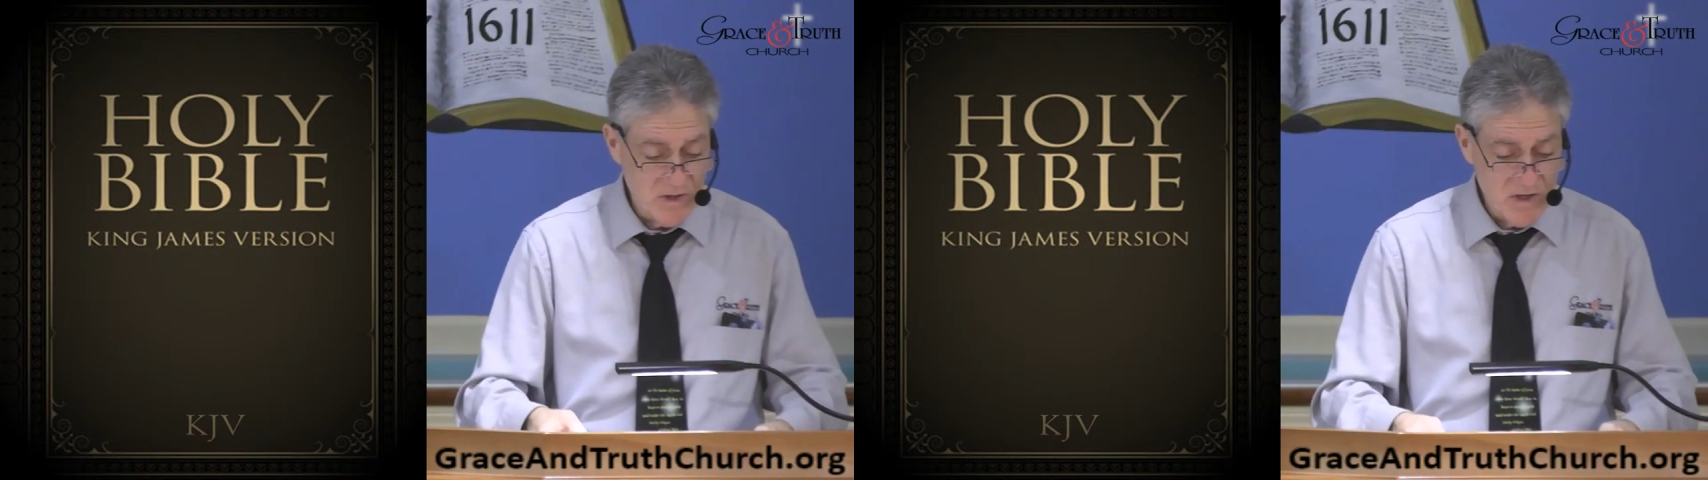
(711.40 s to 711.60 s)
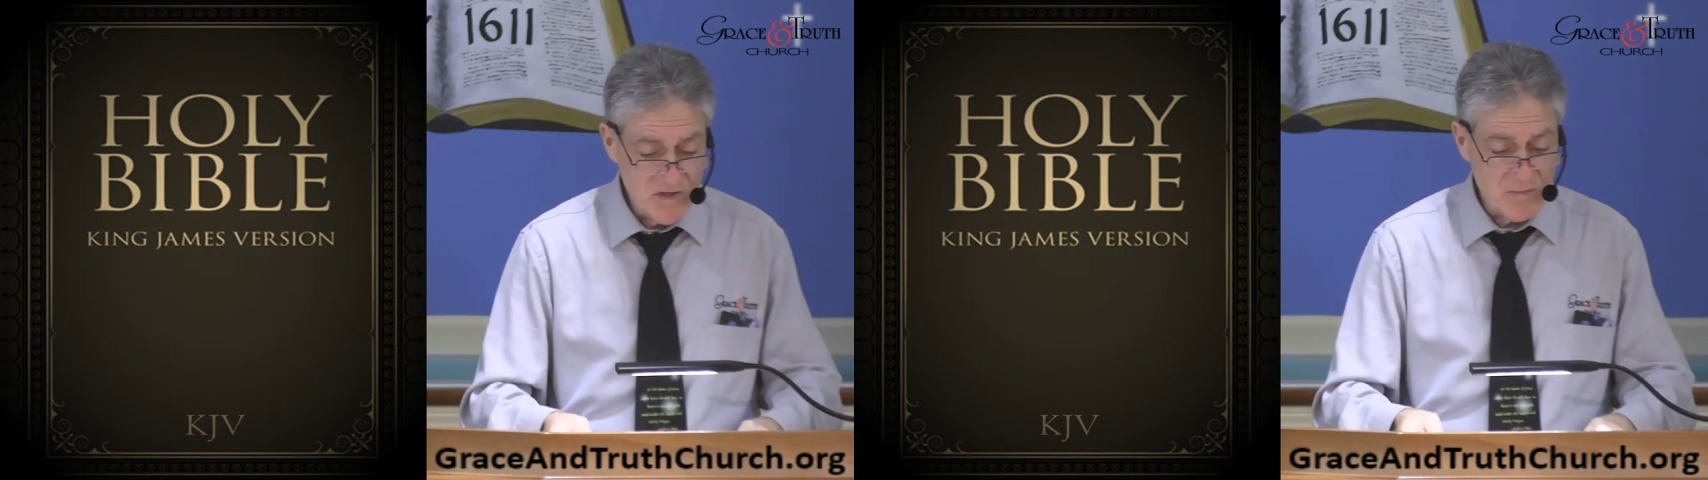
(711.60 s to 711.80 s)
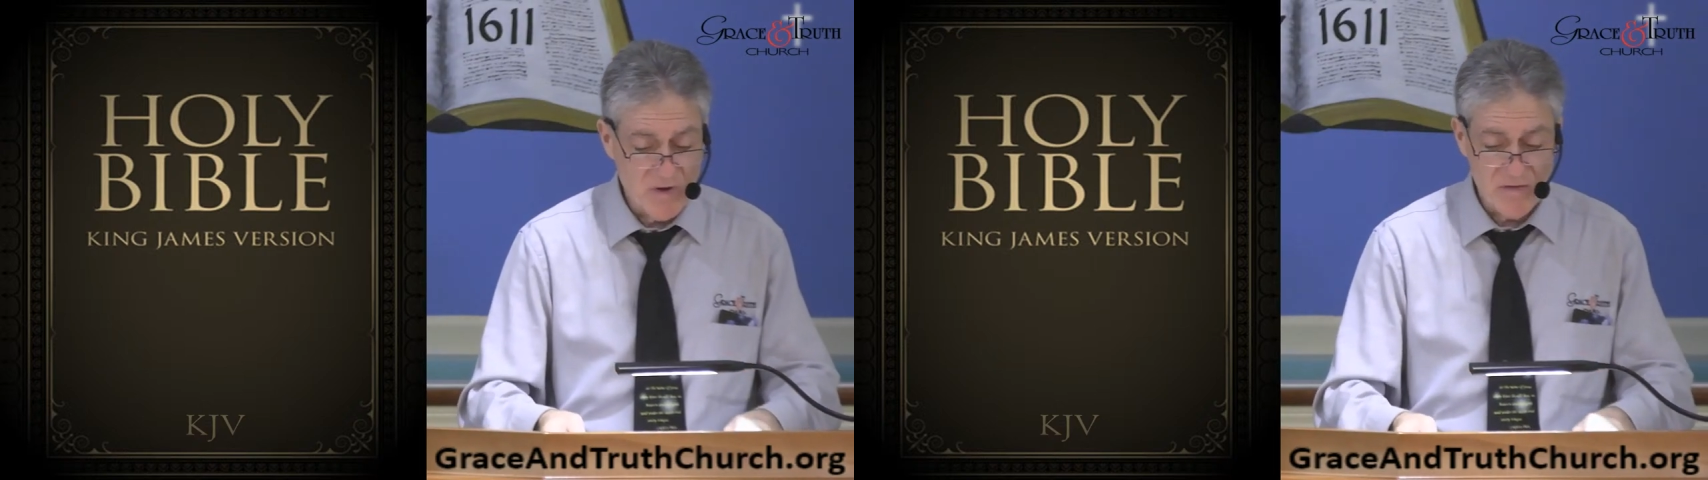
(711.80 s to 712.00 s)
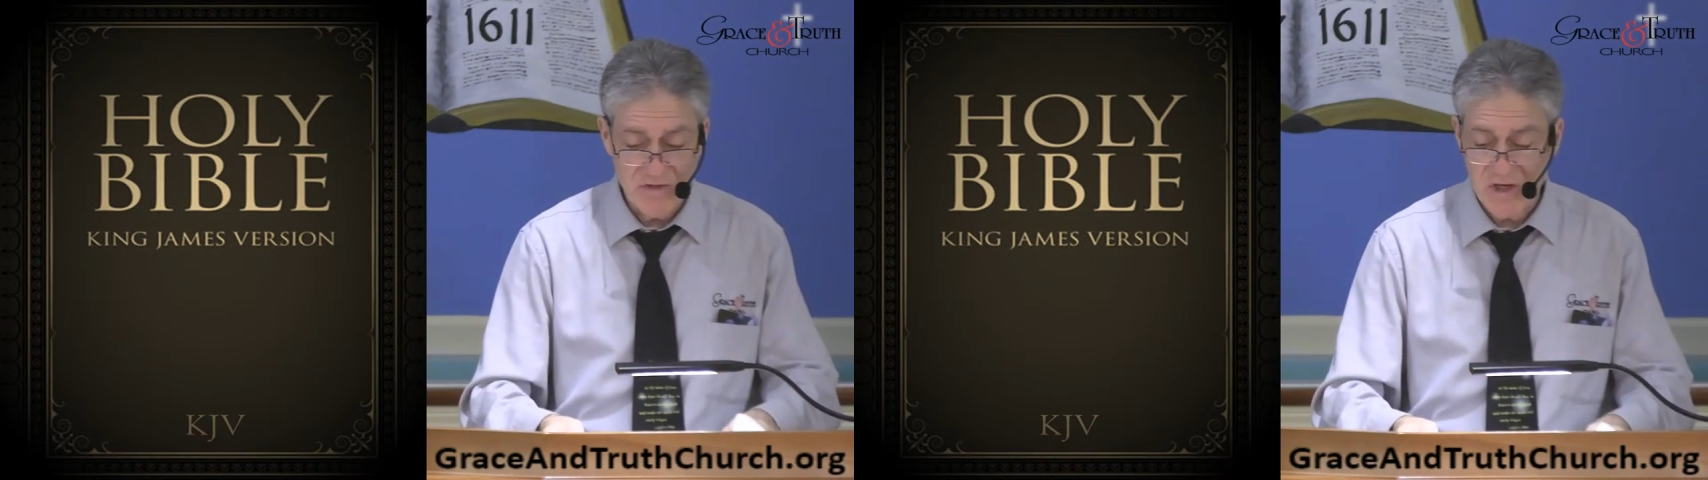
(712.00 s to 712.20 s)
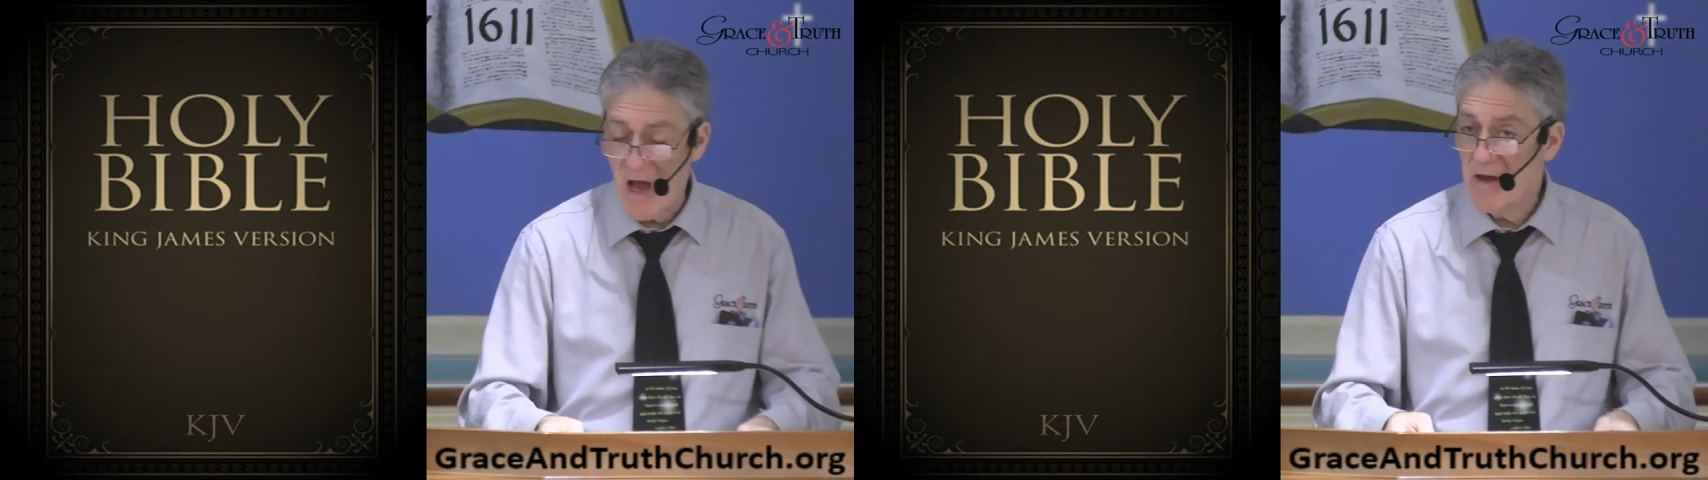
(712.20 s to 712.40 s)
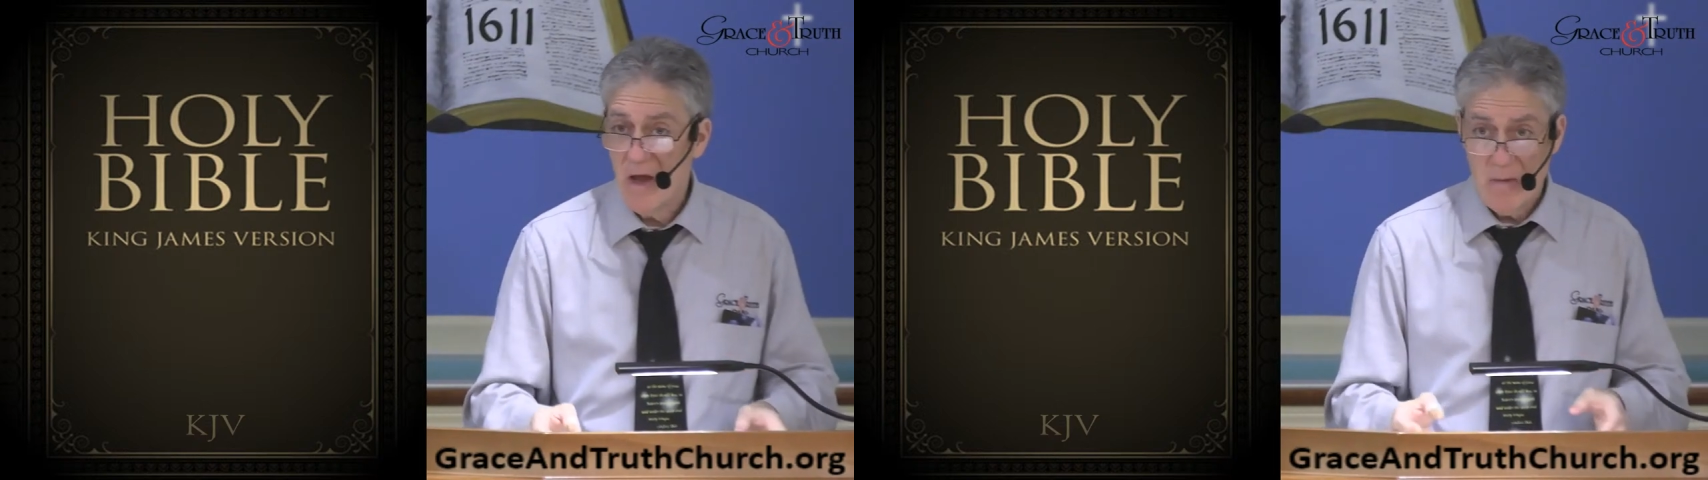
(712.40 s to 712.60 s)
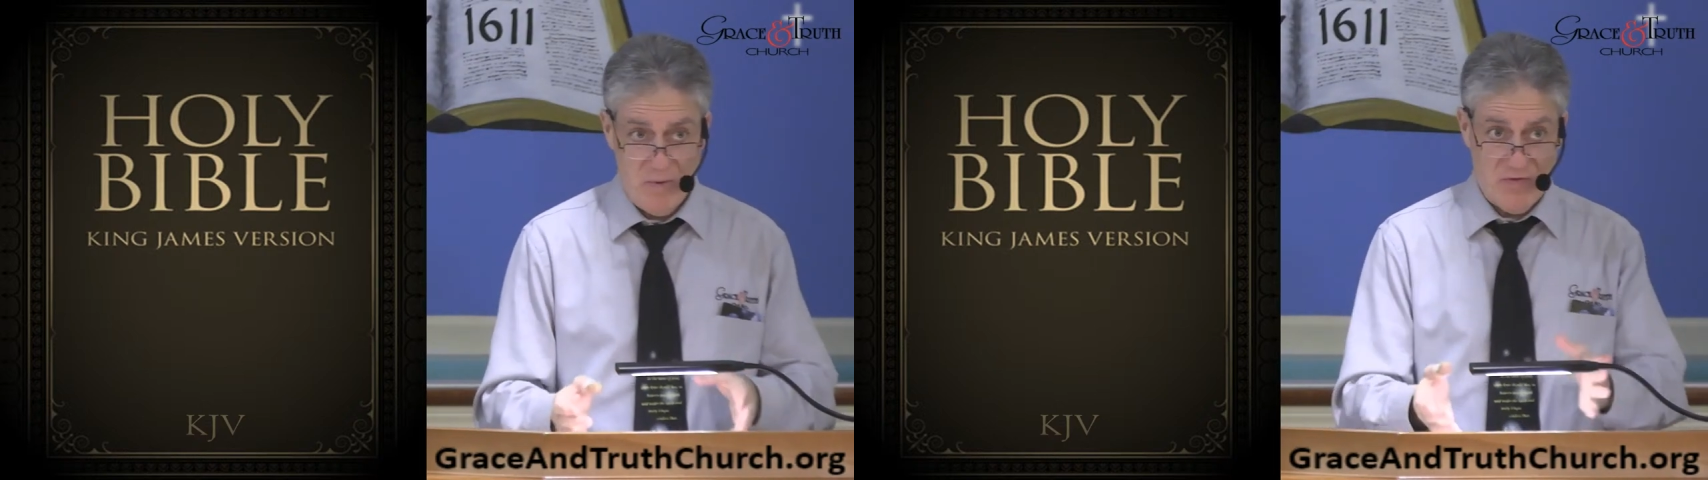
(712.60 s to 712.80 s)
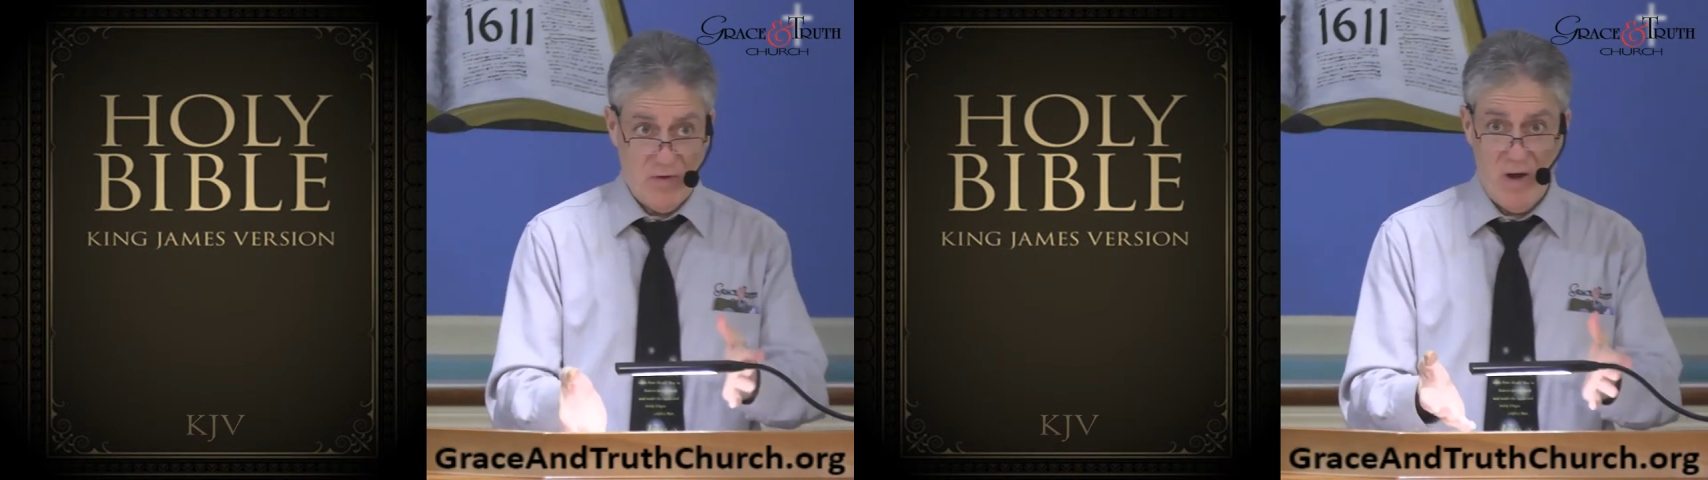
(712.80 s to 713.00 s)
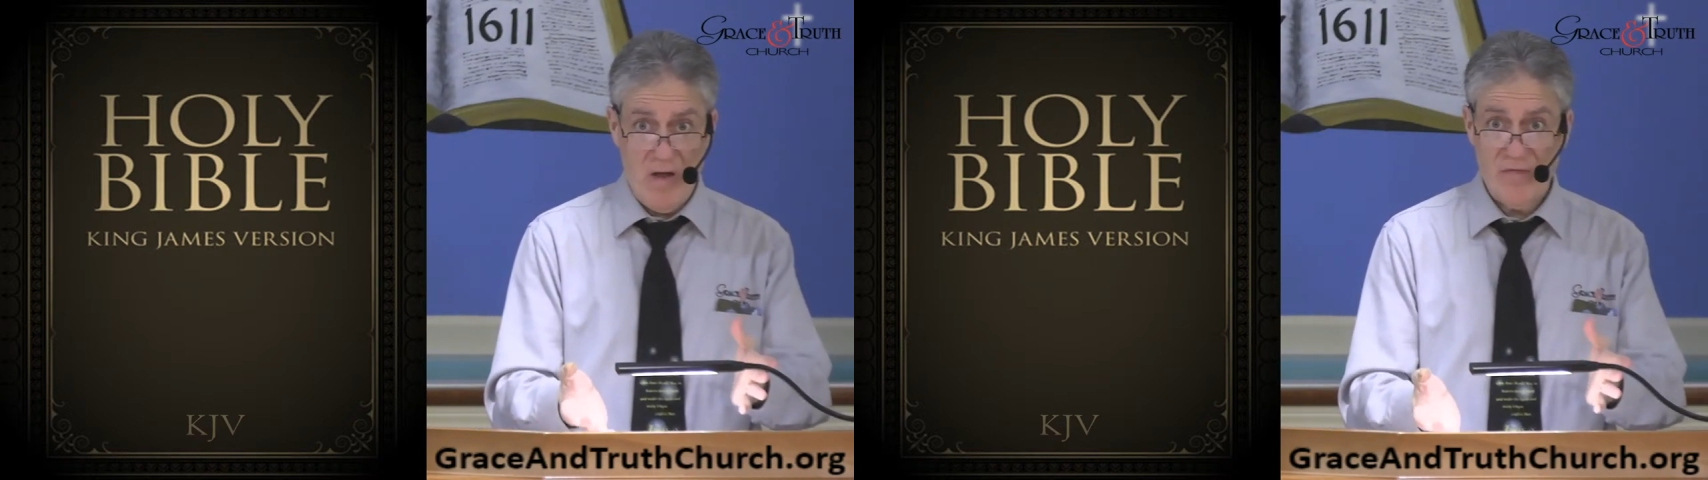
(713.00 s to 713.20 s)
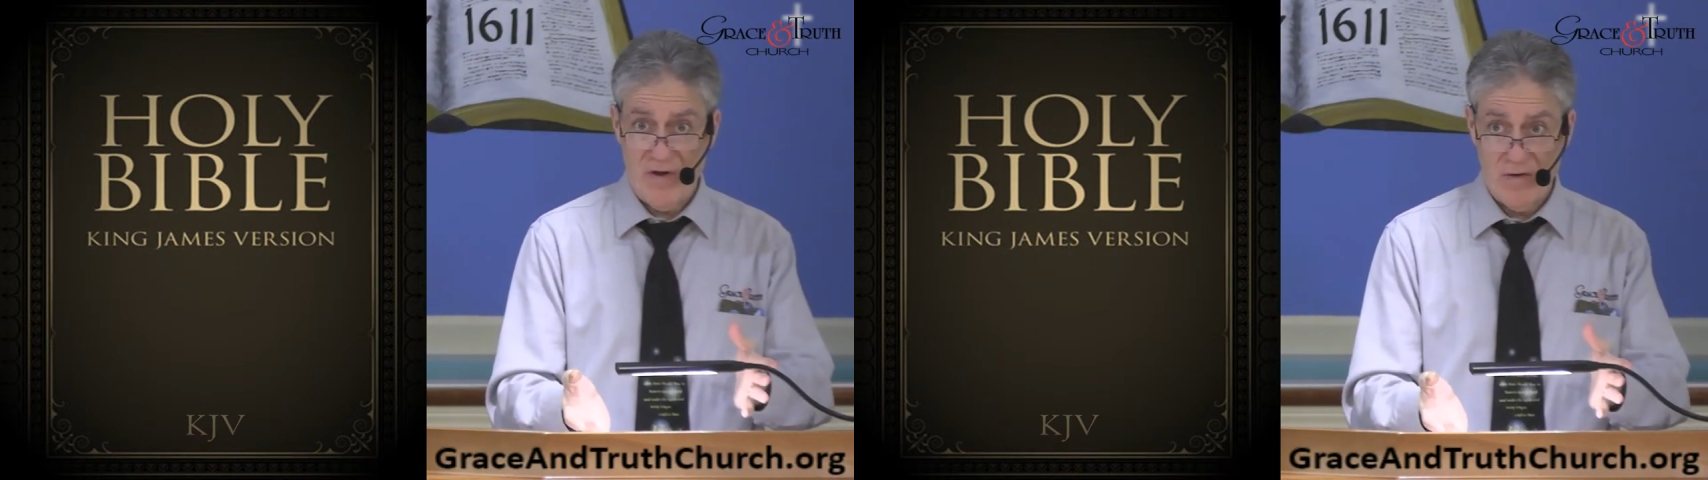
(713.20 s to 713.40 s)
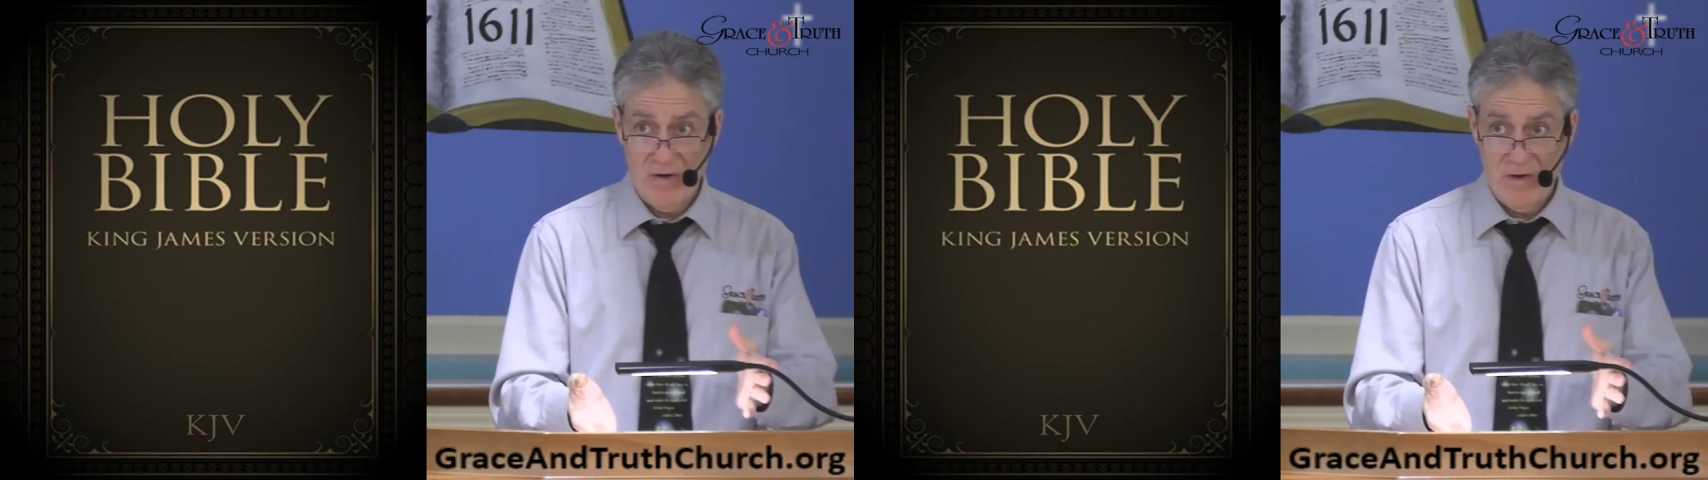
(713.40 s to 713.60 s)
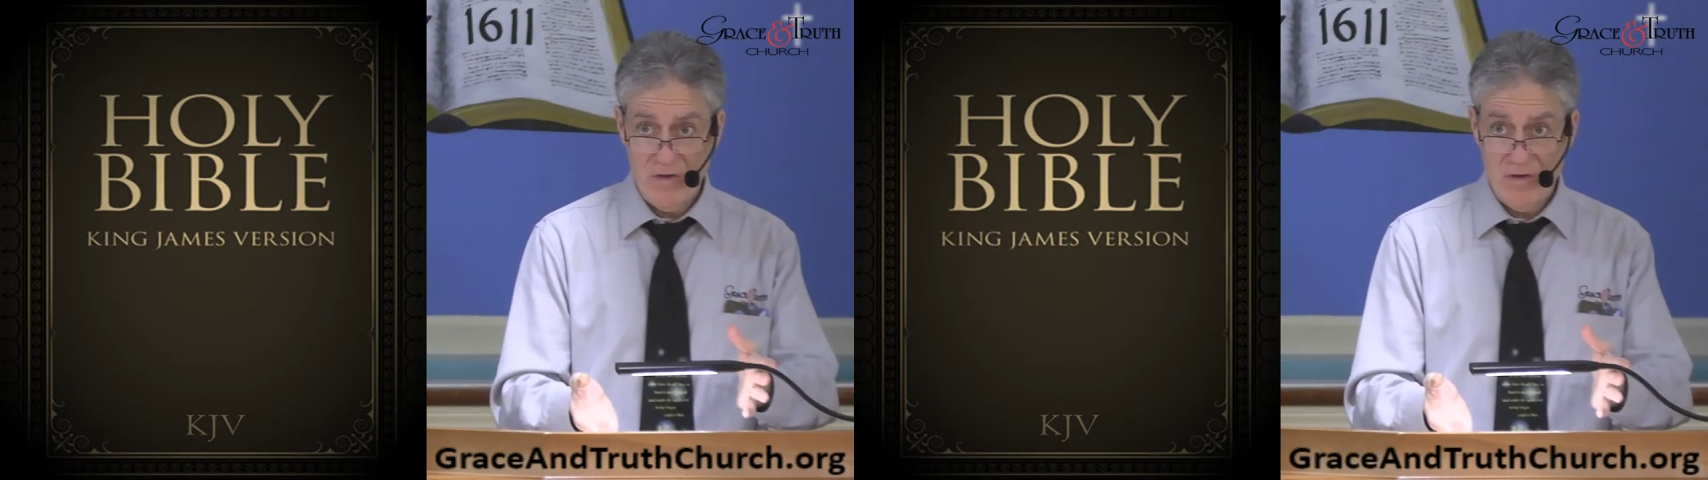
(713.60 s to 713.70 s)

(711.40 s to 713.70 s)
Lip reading: Brother Scott. But they're out there.